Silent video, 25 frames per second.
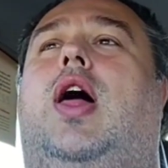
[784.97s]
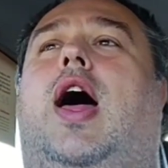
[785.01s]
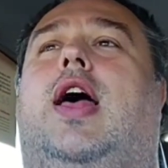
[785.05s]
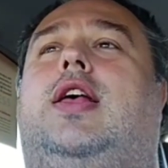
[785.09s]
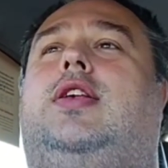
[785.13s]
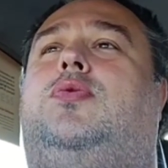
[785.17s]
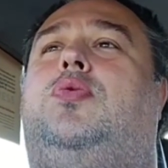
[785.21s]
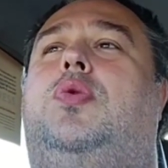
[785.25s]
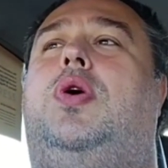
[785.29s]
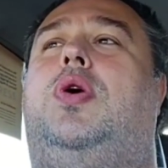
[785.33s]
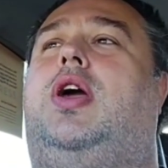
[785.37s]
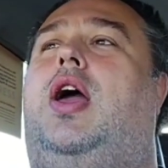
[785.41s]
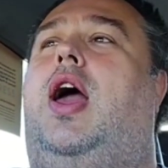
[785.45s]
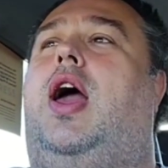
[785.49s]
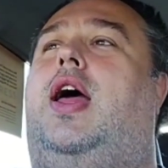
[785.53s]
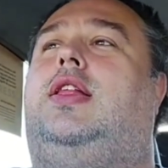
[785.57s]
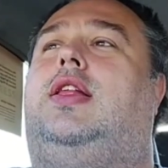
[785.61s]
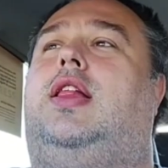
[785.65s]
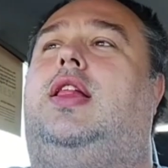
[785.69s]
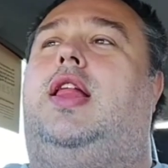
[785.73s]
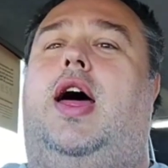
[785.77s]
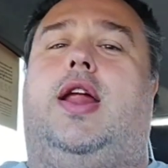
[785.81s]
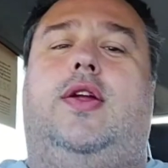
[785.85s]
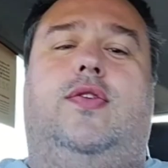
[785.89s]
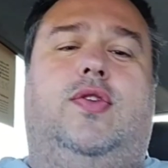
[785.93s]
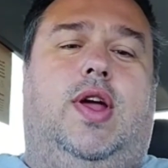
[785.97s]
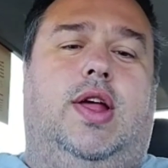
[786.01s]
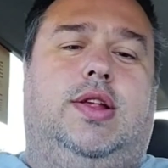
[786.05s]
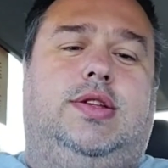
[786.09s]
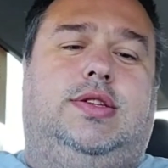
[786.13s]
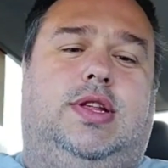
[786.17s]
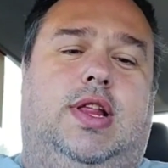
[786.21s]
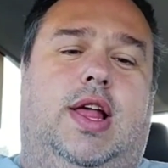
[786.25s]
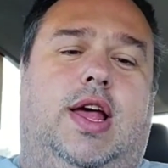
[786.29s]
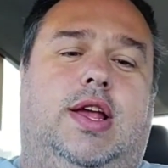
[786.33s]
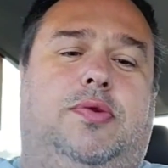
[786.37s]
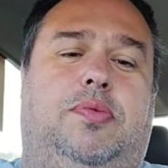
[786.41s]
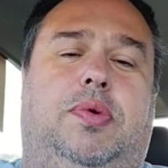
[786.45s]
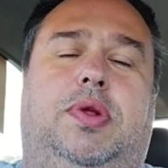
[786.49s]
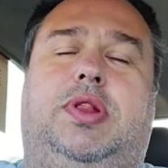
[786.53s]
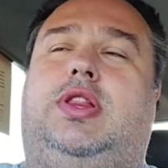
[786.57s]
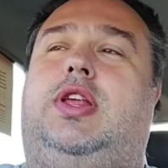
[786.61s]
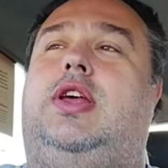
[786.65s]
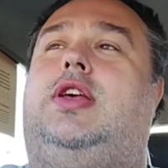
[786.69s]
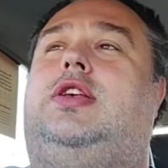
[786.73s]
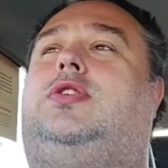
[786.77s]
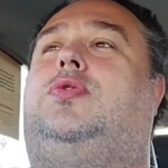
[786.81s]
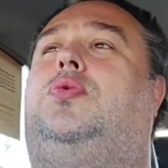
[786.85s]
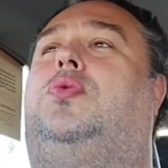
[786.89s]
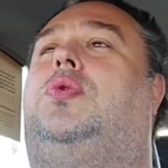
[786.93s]
week I had a lot of cancellation, but
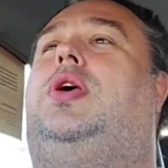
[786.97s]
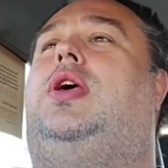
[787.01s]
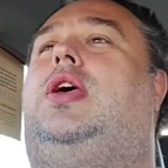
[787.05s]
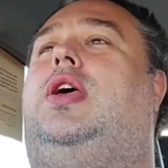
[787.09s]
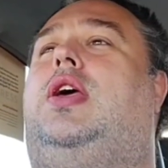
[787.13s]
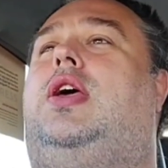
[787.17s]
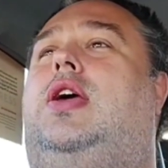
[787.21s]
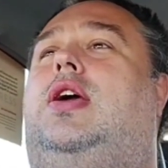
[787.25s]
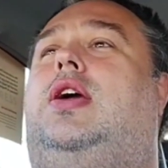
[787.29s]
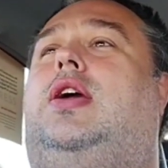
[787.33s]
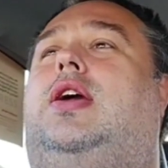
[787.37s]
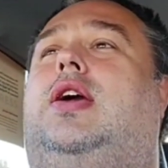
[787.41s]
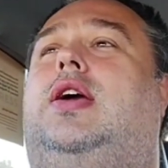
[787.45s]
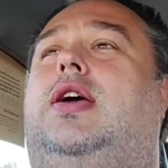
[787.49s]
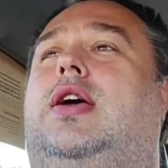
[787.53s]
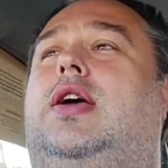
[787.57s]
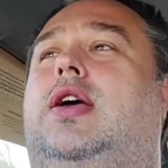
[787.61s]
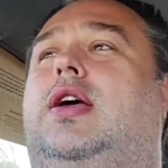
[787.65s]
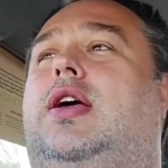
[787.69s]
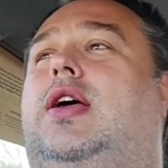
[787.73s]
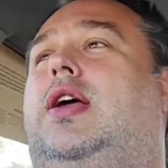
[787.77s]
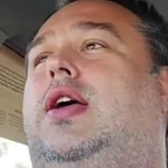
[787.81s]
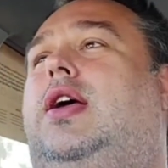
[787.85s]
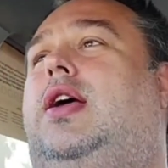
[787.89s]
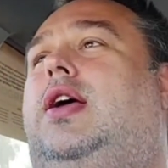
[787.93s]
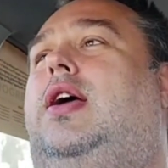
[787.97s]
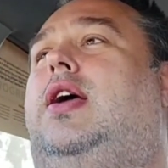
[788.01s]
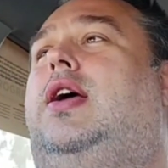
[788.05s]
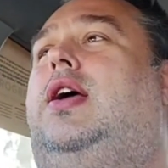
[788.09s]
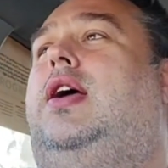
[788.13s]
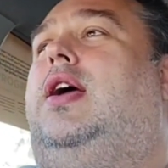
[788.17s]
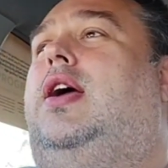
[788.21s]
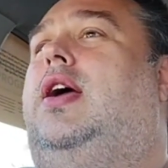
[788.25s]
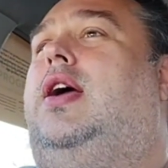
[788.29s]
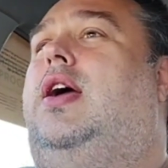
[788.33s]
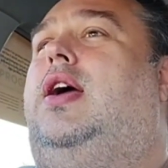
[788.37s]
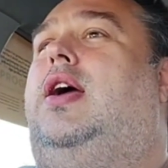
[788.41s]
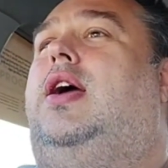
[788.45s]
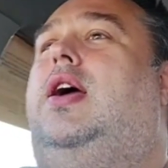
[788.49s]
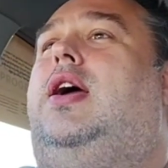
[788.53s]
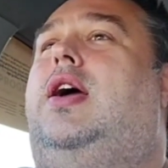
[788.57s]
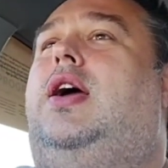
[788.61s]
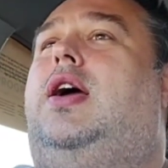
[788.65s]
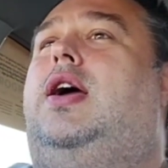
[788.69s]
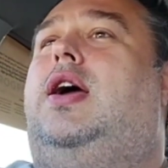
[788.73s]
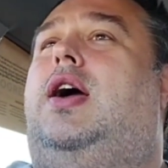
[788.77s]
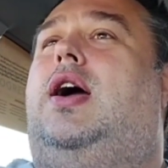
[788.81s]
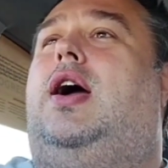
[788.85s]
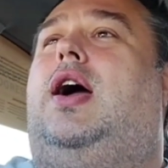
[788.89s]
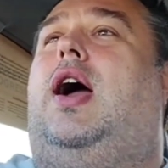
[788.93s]
this week
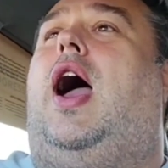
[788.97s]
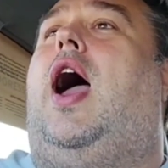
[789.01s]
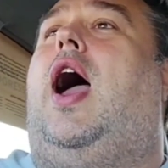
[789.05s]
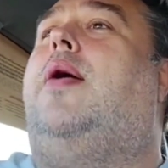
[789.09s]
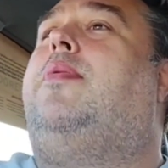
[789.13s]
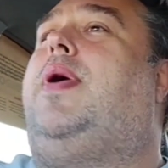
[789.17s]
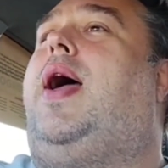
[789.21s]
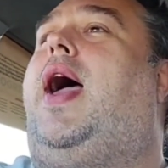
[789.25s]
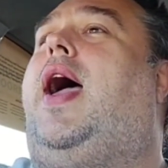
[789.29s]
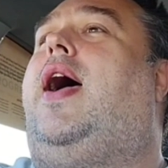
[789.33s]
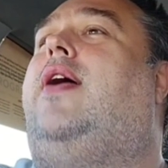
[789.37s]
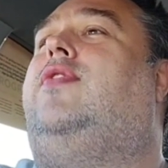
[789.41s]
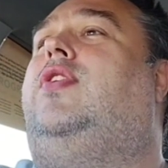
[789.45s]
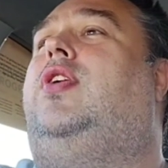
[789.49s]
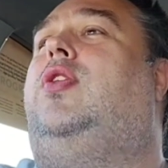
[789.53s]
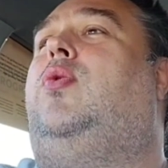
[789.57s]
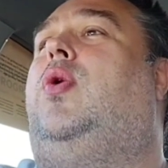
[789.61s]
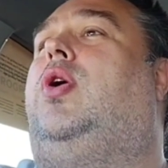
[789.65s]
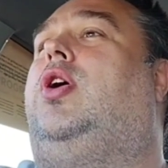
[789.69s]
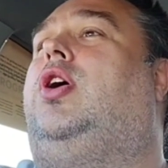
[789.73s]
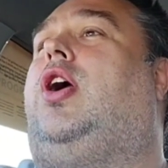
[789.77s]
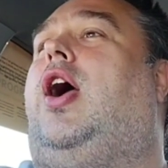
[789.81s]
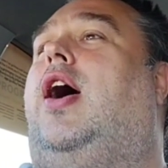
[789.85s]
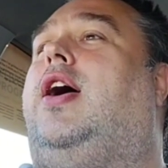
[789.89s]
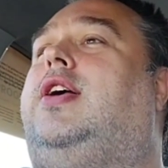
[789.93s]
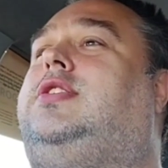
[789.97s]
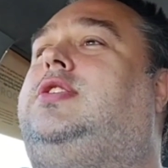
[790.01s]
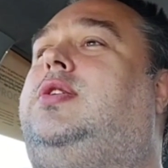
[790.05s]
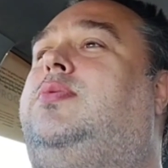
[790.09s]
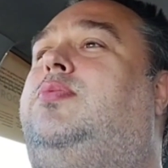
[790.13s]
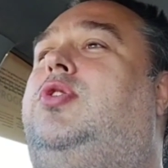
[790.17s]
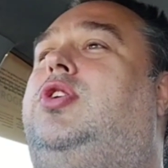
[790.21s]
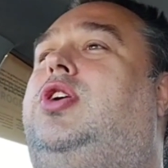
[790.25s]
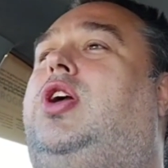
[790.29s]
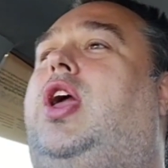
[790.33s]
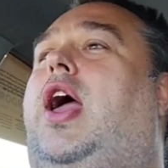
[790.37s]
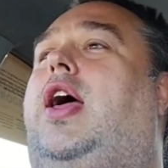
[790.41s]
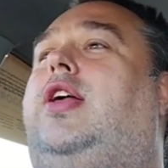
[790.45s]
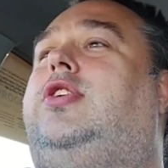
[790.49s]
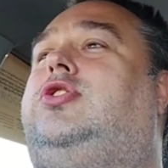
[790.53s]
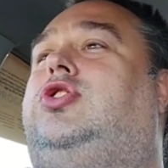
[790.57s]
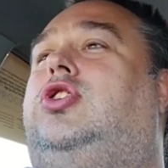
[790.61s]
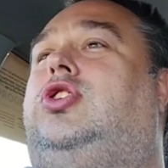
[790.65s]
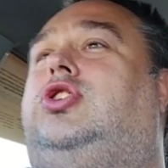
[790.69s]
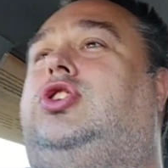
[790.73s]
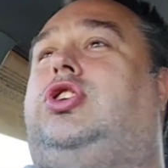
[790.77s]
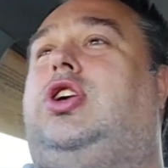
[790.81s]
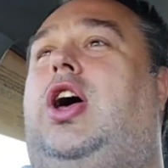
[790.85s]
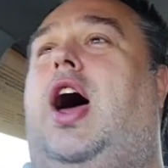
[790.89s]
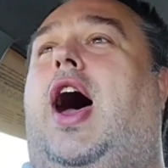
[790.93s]
I'm having where customer
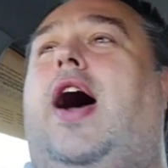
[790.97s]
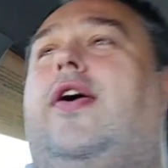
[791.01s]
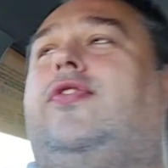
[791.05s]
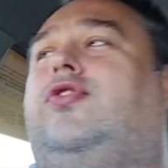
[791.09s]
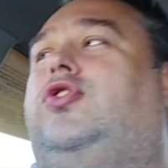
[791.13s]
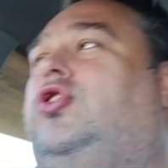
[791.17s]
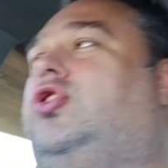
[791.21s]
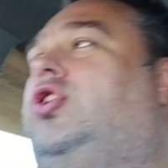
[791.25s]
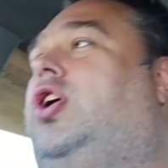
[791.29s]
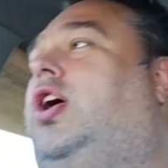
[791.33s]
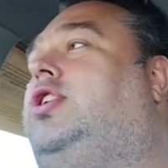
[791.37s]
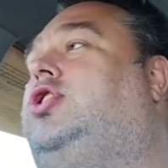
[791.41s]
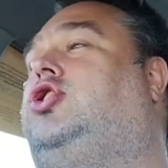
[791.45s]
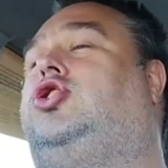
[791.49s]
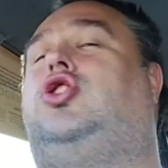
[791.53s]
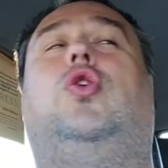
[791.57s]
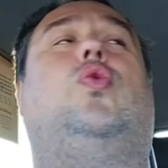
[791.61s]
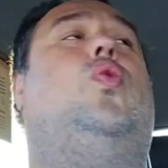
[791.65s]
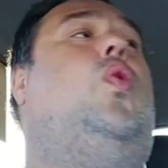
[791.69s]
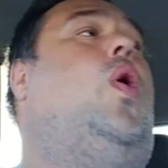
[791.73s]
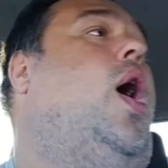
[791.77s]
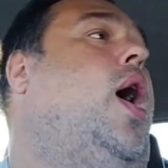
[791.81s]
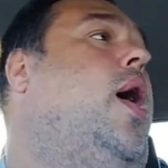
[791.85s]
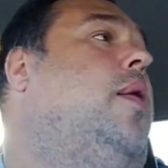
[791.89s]
cancels after I show up,